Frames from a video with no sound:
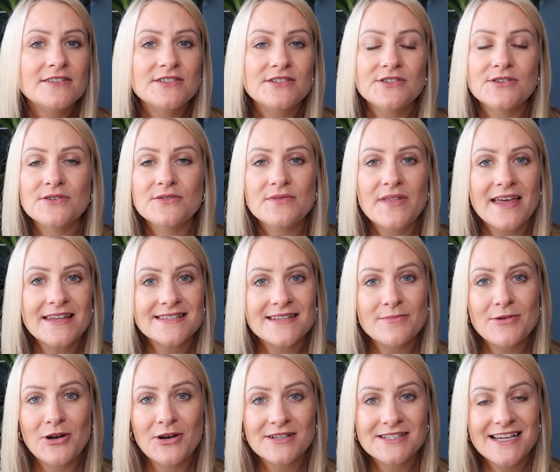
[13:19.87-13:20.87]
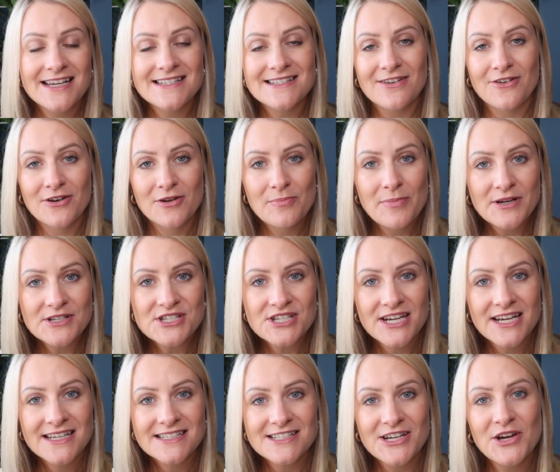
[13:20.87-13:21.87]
do their summer holidays on a budget.